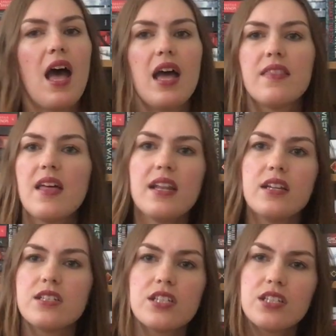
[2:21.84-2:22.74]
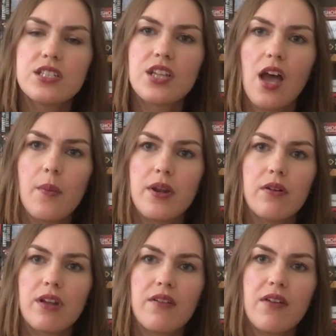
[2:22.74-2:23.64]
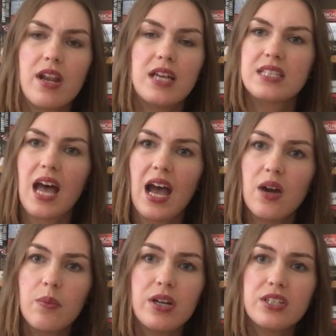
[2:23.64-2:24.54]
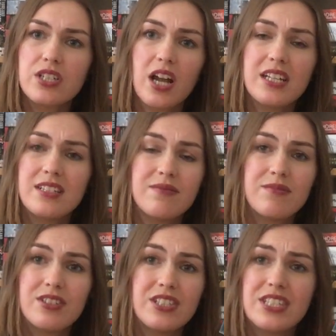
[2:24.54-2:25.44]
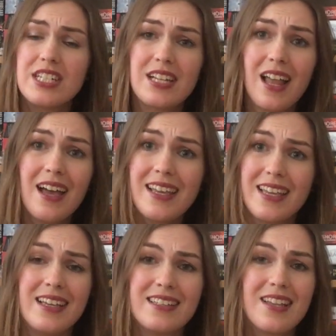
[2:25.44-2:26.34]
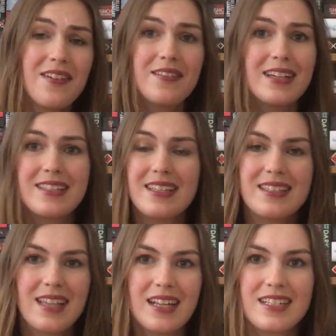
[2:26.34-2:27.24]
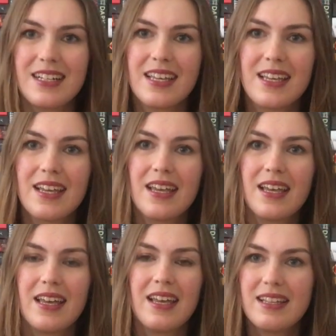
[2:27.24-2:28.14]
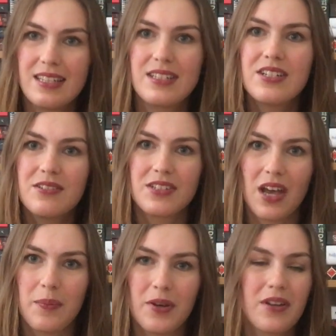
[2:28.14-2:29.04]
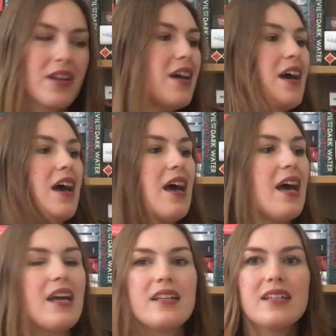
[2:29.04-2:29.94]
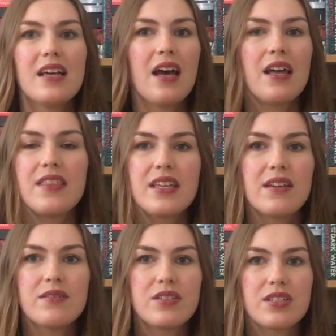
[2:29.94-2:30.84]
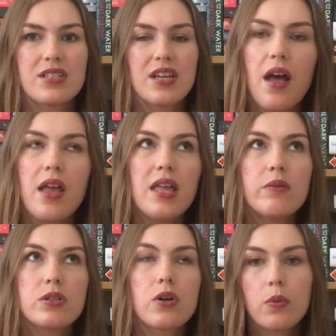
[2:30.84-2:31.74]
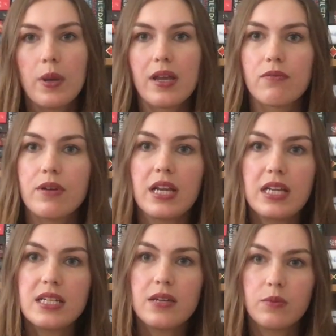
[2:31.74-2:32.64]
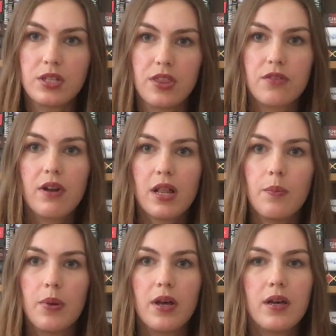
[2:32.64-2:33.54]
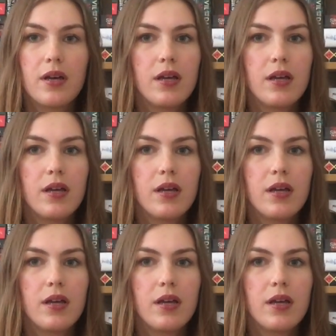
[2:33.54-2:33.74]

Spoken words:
And then just as time went on, I realised how much I just didn't like it. So it's a 2-star book. And I think it was a quick read. It was a thriller, but